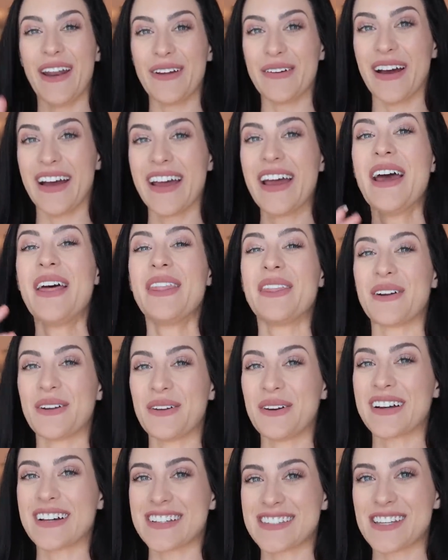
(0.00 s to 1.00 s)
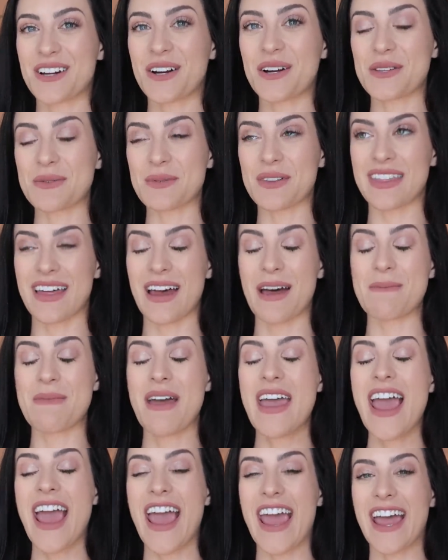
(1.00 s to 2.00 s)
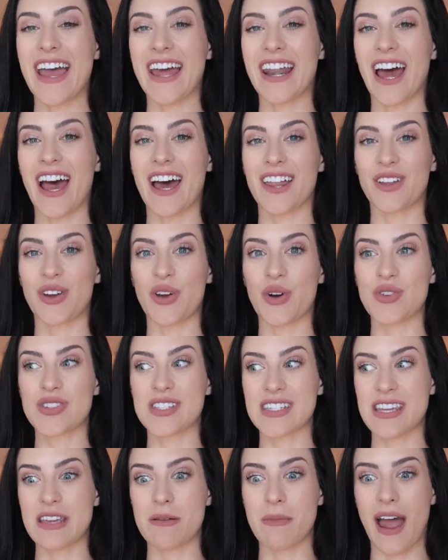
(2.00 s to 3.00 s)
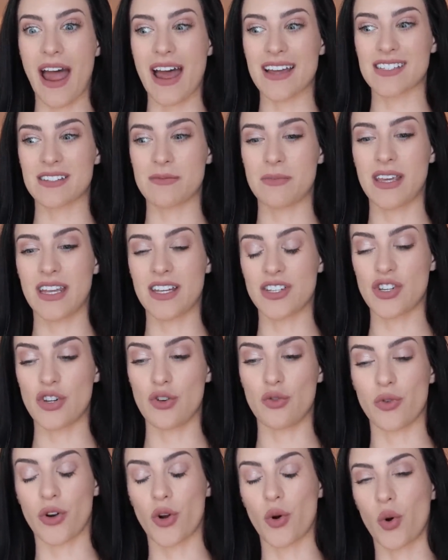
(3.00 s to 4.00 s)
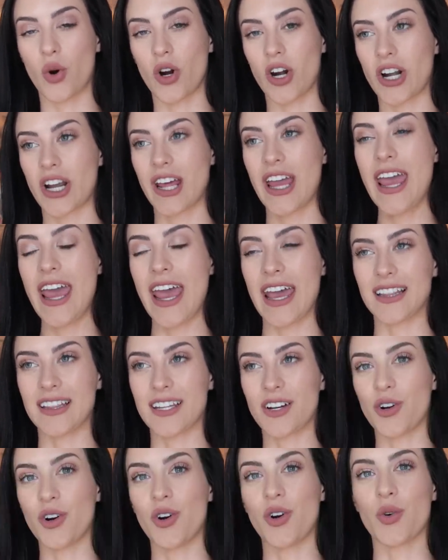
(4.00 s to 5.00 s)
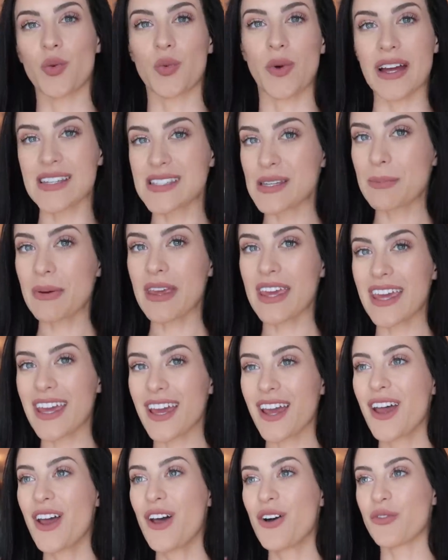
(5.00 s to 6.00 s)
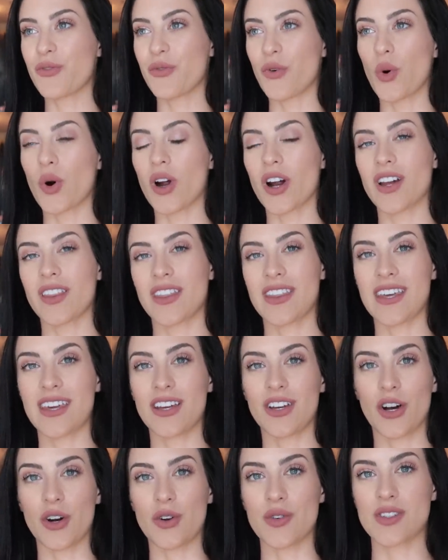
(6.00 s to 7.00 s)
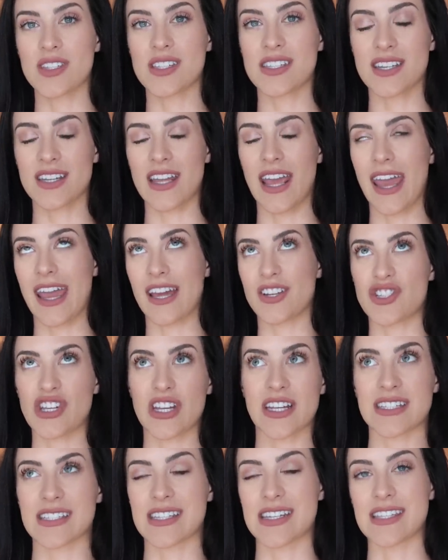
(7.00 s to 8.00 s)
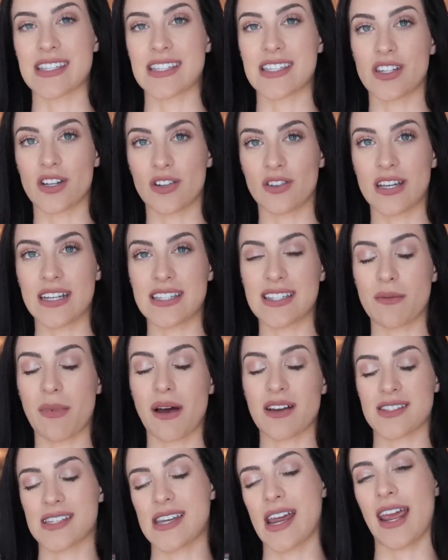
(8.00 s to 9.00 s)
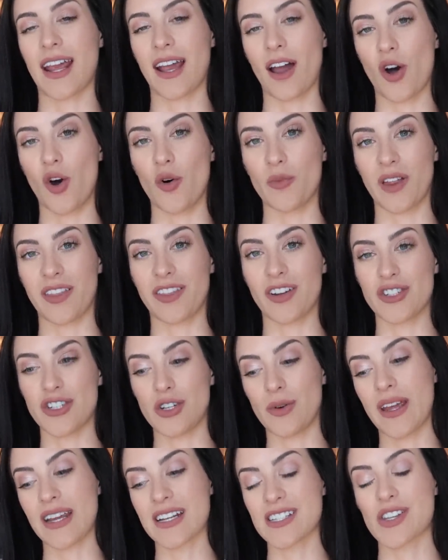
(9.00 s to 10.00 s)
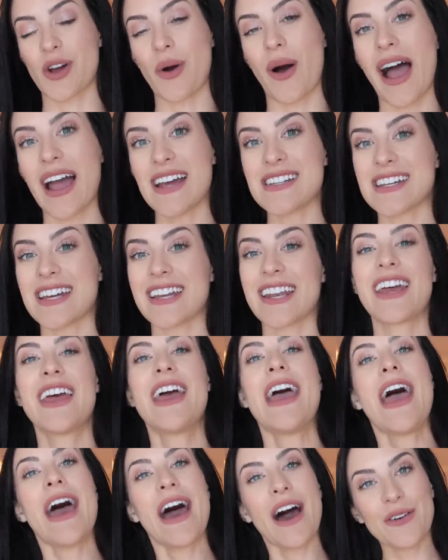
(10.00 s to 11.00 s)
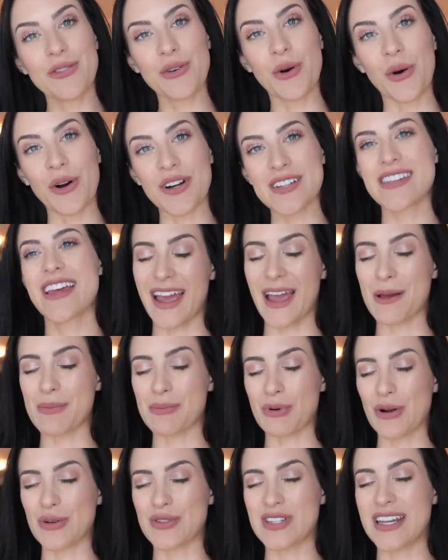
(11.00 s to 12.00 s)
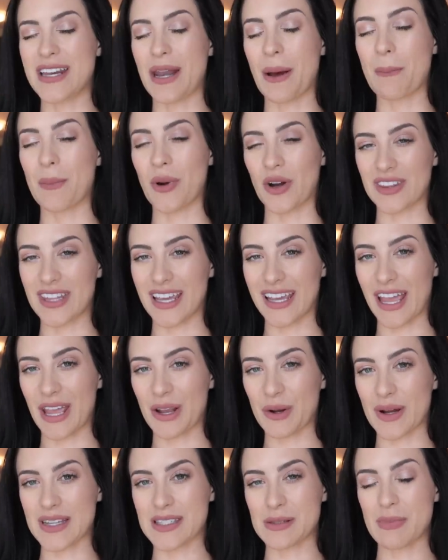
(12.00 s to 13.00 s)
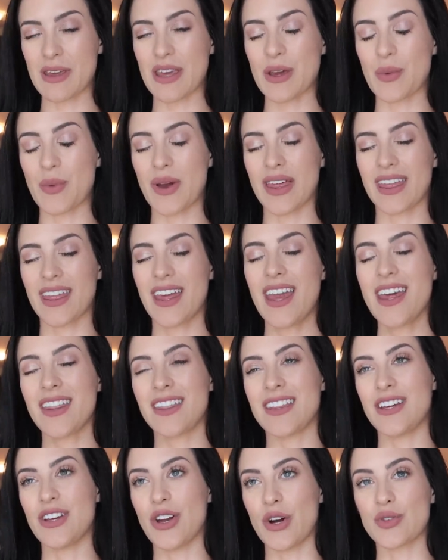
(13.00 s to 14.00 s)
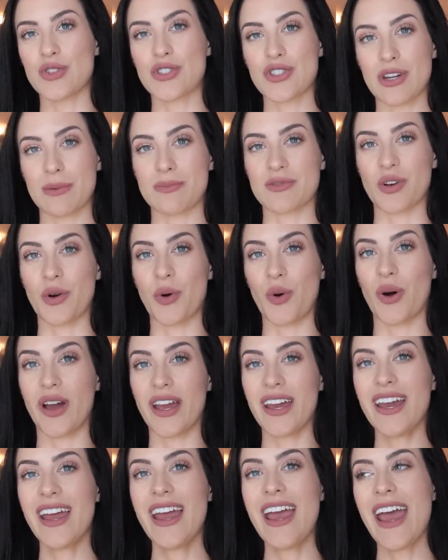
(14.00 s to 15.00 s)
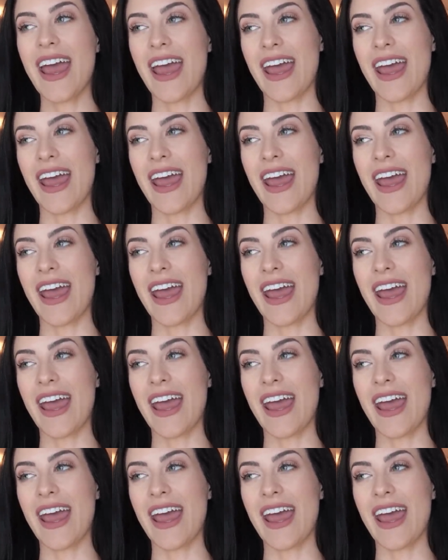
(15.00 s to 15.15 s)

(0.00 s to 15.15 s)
anyway, they're doing a series with them and uh, the Ghost team asked me to record a little recipe for the Ghost and GNC series about staying at home that they're doing. So I did of course, a protein birthday cake recipe with the Ghost Chips Ahoy.